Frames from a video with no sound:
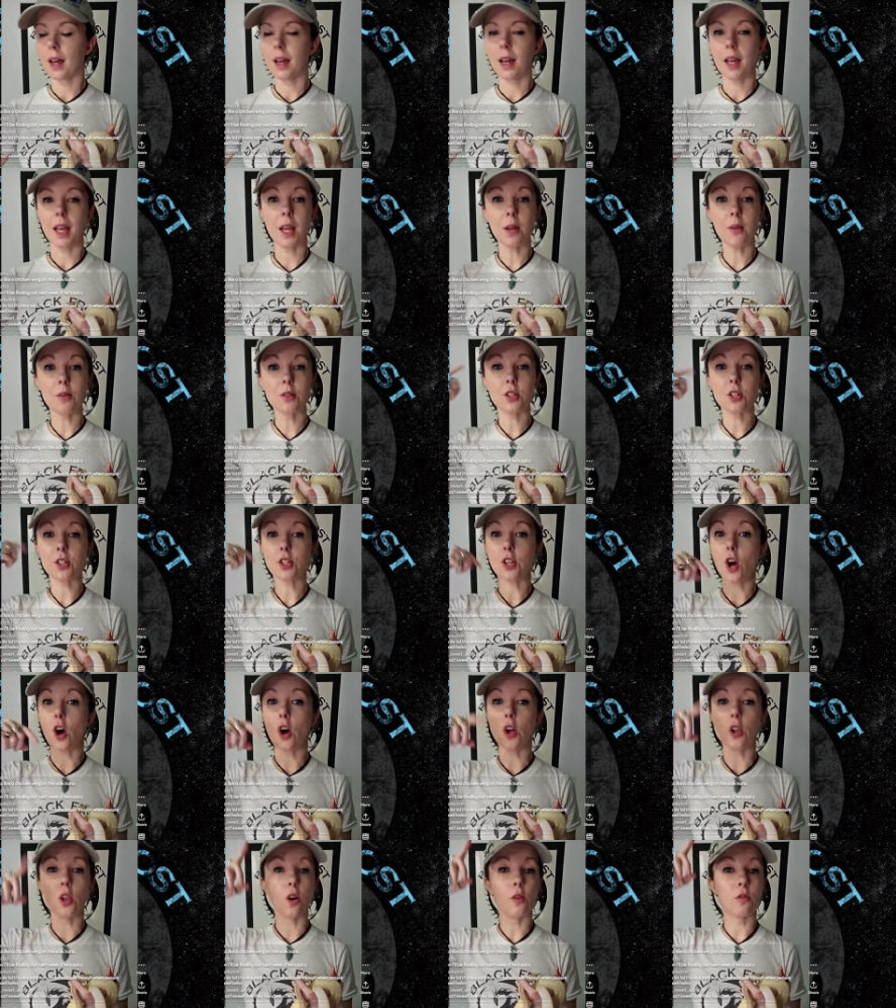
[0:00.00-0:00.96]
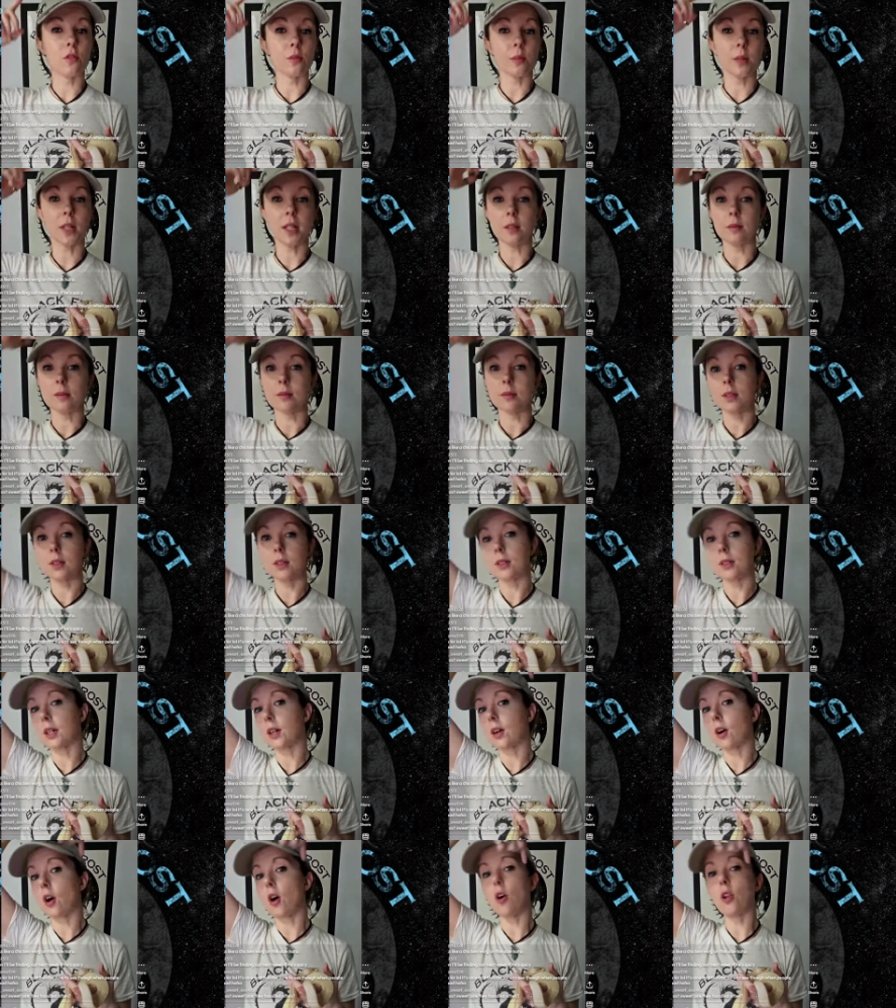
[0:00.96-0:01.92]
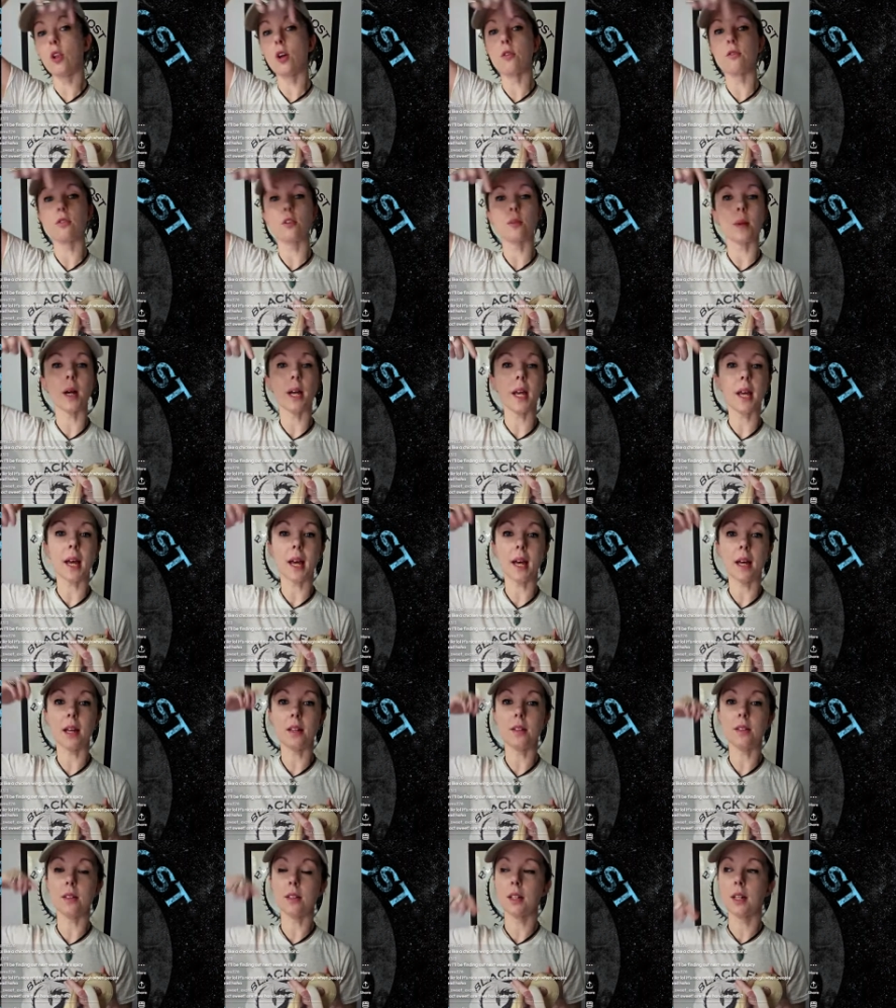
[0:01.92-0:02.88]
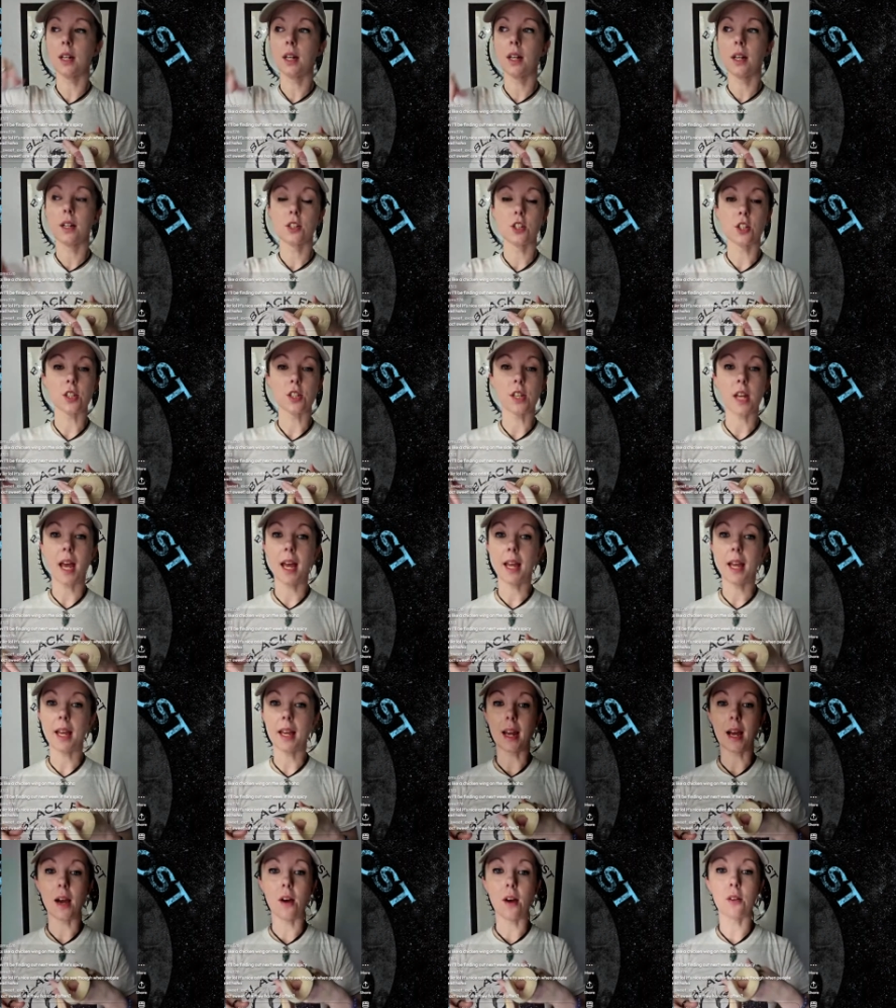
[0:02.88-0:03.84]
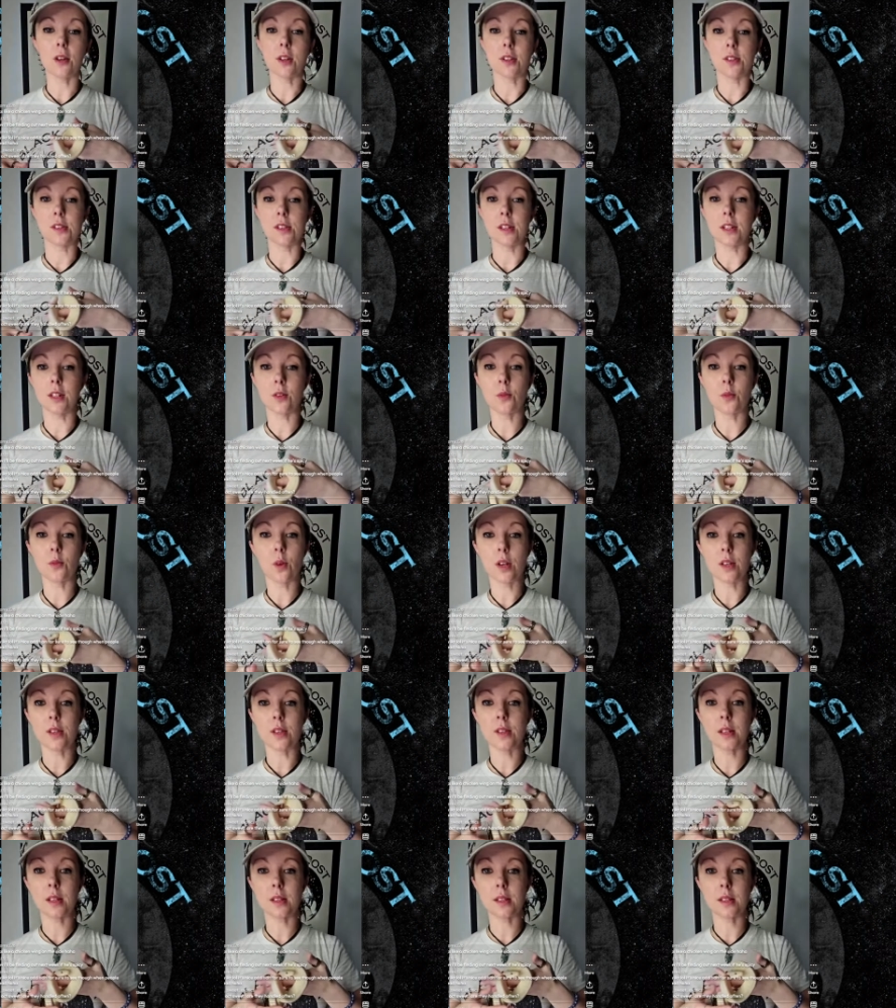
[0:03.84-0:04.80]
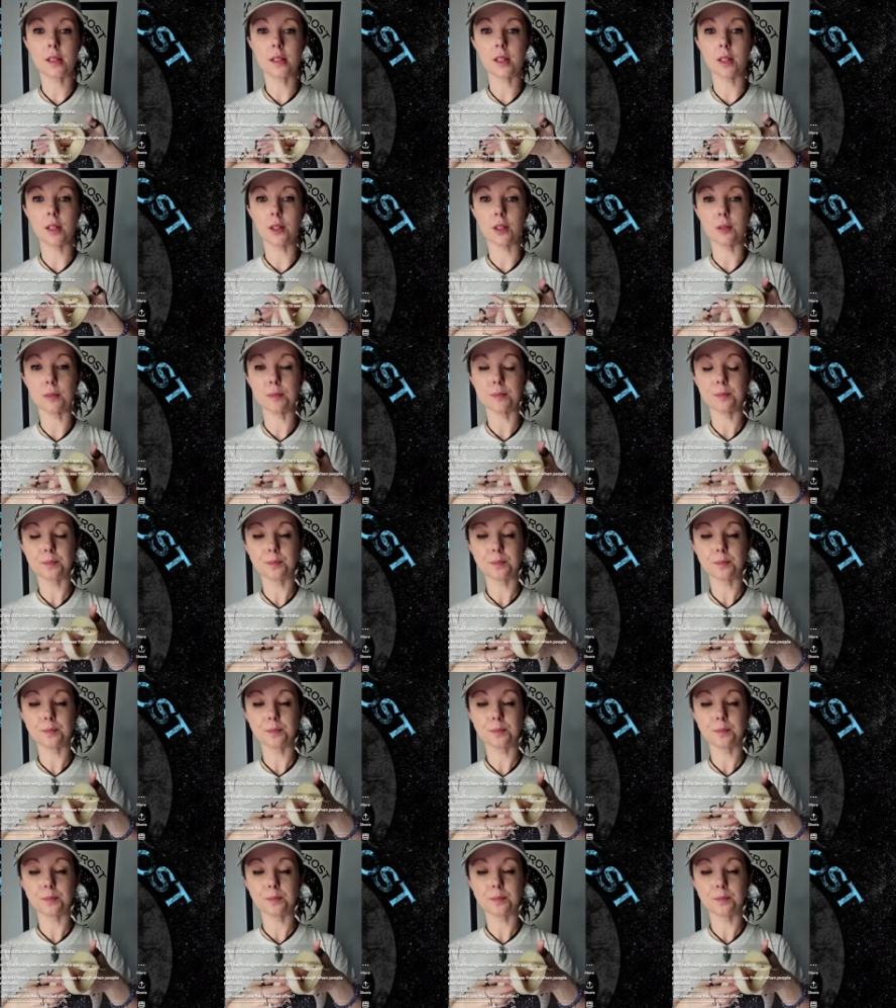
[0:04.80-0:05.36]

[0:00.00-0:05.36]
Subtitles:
he was just all over me, like all over my head, just hanging out because he didn't want to sit still.